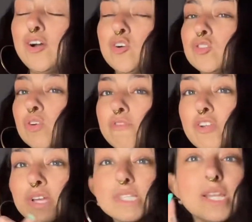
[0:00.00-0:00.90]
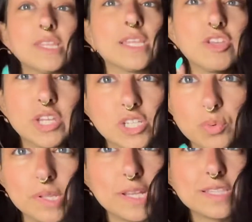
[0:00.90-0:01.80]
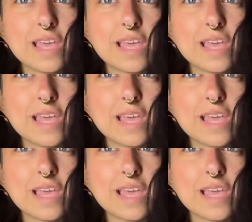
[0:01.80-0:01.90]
So if there is anything that you need to release,